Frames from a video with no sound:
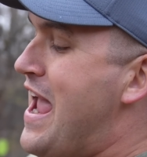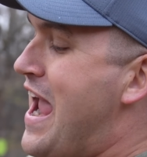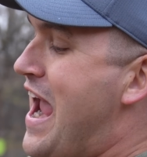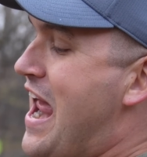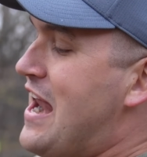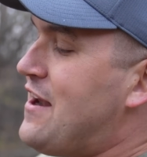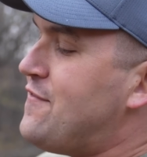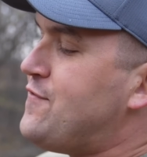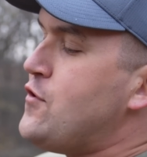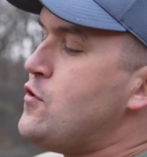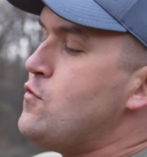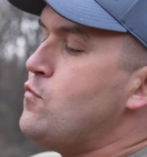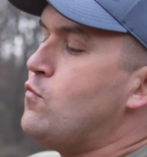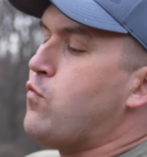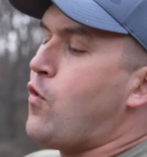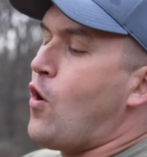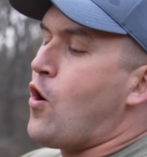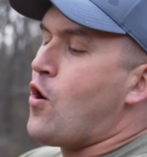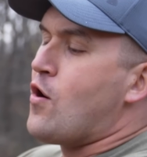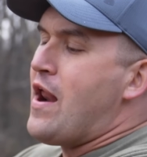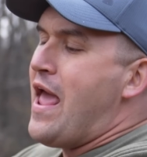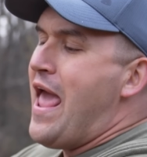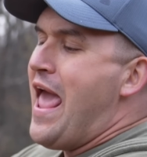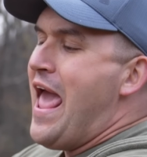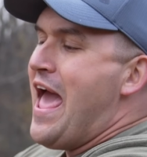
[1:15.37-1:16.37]
and if you
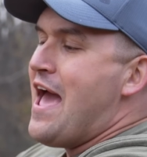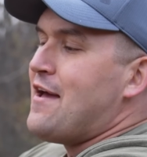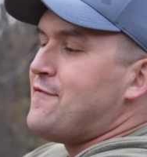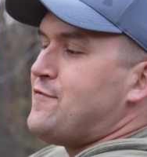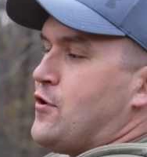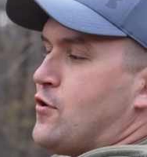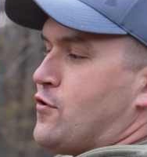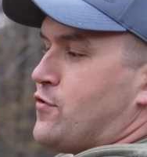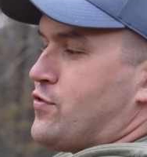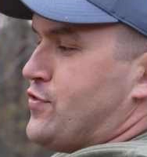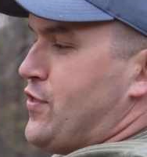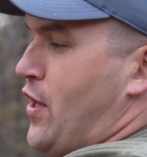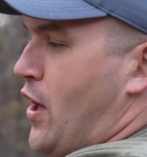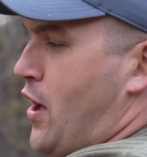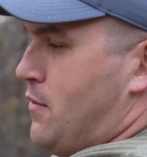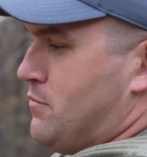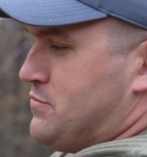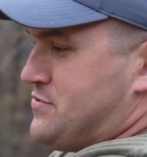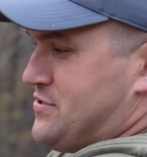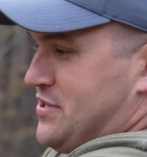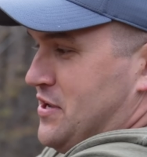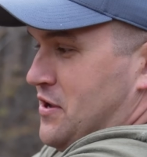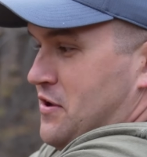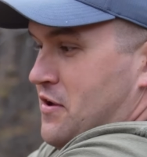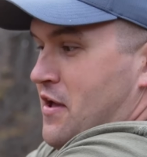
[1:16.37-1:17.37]
were to have your
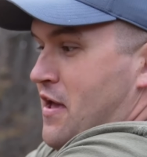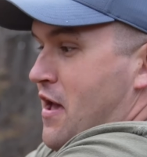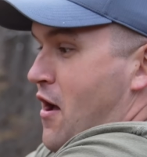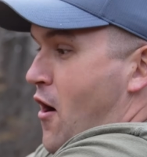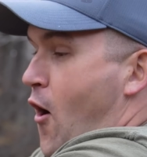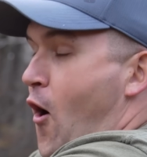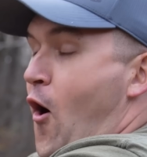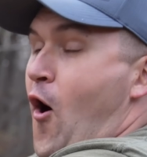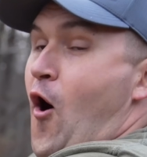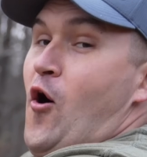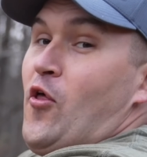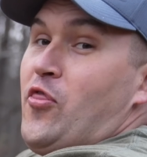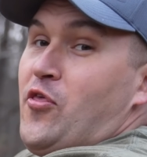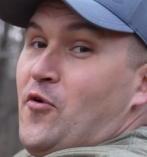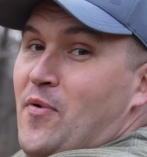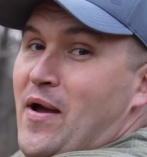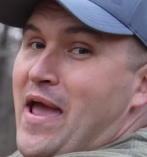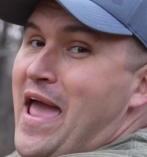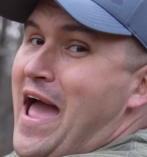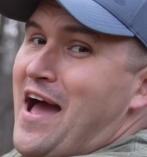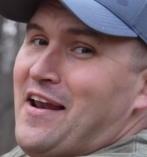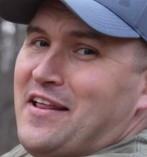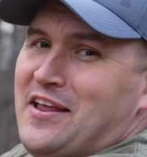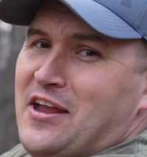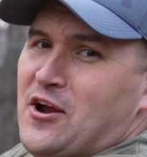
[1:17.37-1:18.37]
thumbs all the way
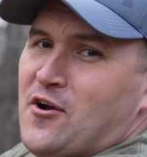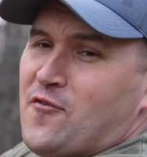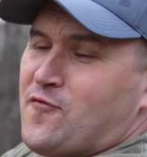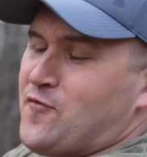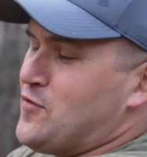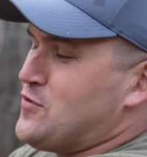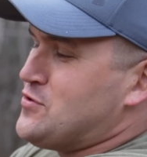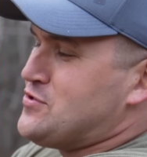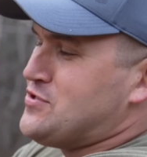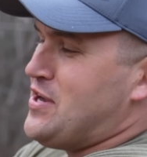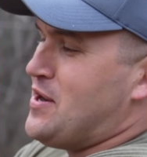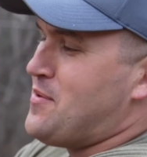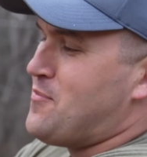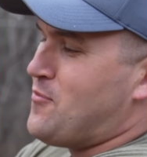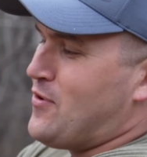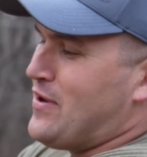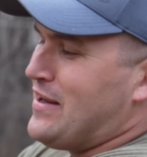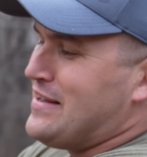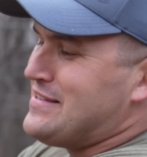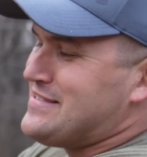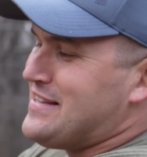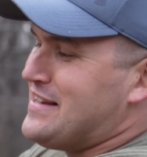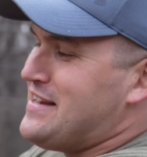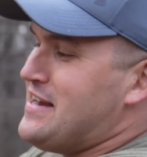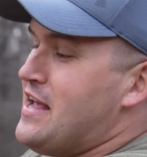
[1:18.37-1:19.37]
out here for some
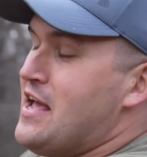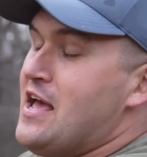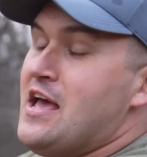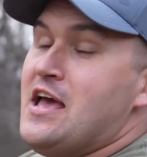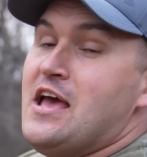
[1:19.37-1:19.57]
reason,